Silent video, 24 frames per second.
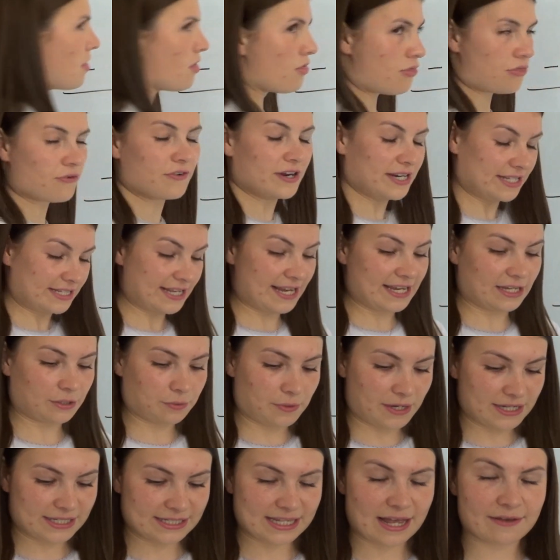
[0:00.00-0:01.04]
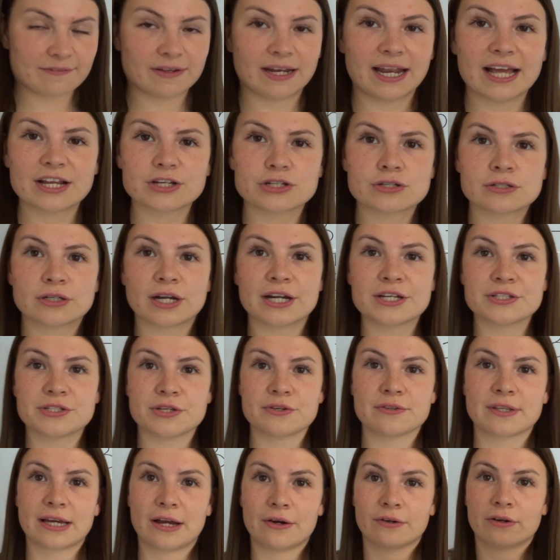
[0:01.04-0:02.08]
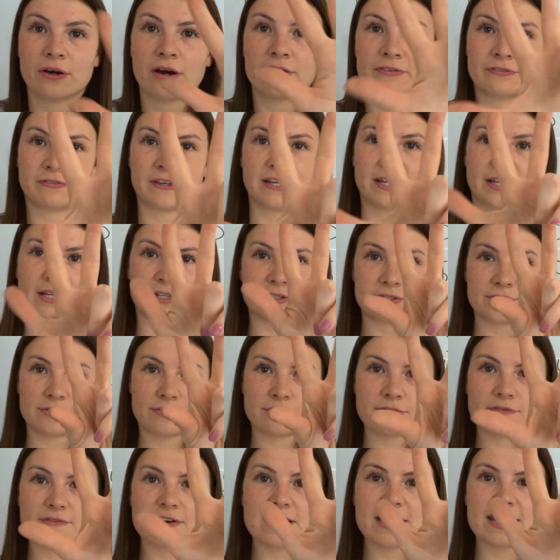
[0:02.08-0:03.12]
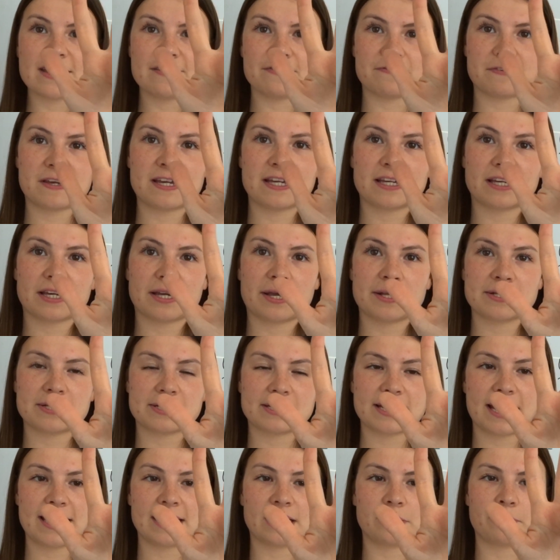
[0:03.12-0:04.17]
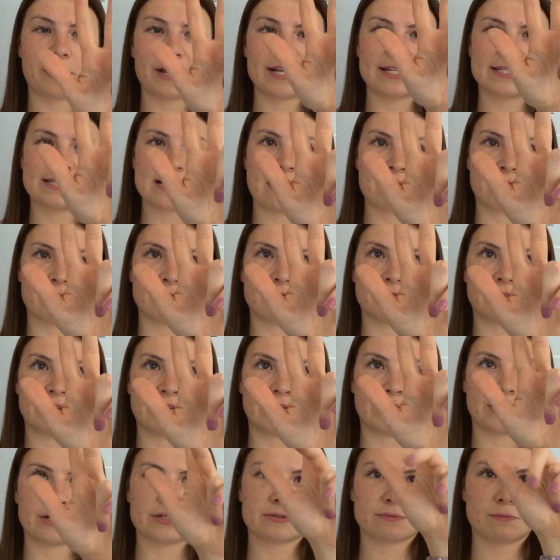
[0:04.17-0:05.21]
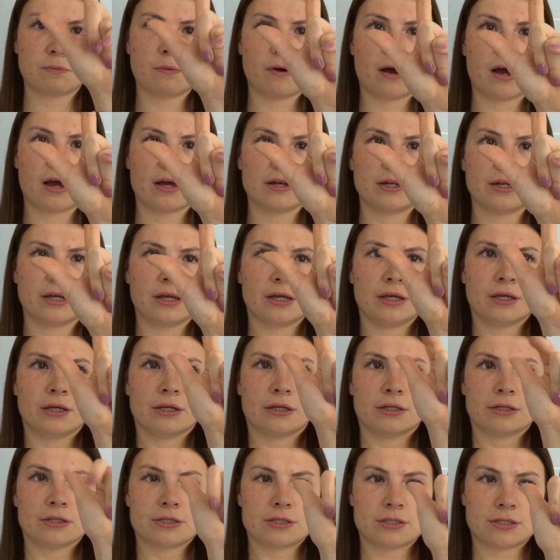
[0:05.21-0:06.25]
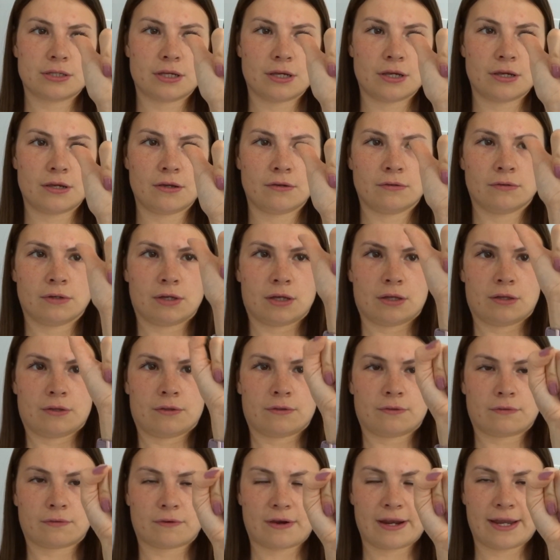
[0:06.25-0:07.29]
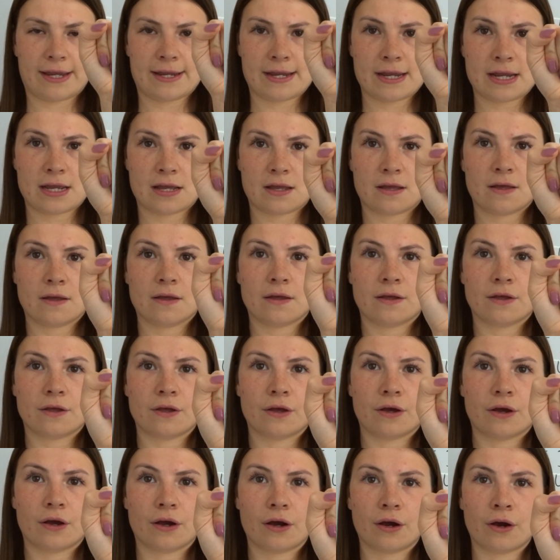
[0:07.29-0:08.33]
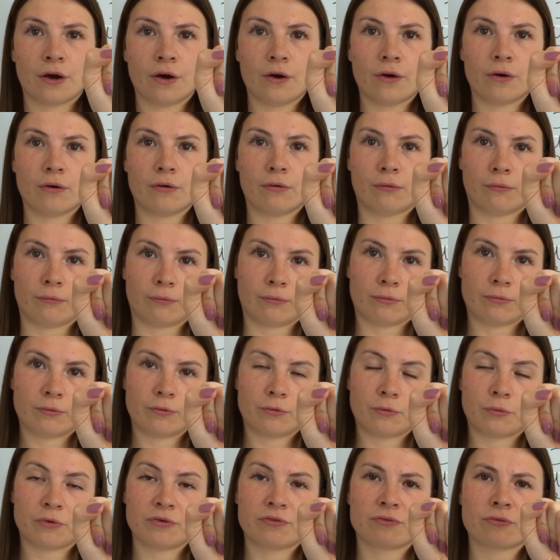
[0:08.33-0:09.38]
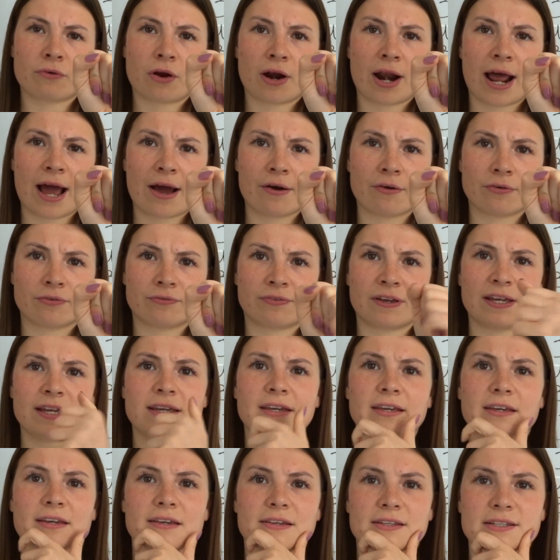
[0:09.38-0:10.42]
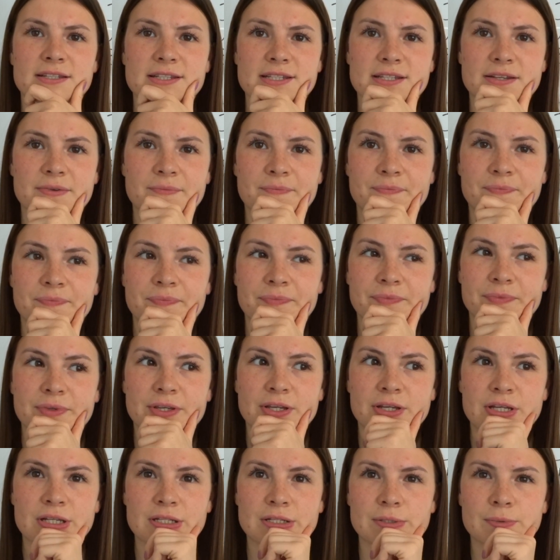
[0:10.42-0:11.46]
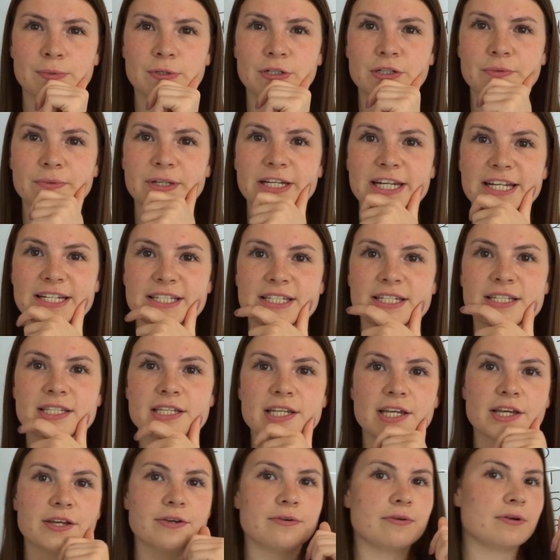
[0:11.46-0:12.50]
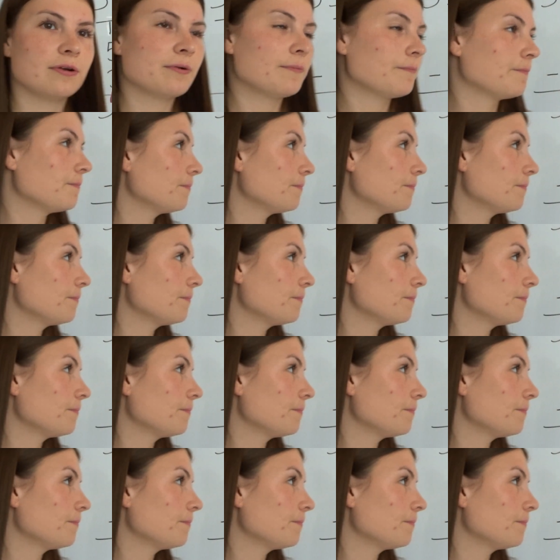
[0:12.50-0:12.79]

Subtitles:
3 take away 7. Let's try and do that on our fingers. 3 fingers take away 7 fingers. 1, 2, 3. Oh, we've run out of fingers. So what do we need to do?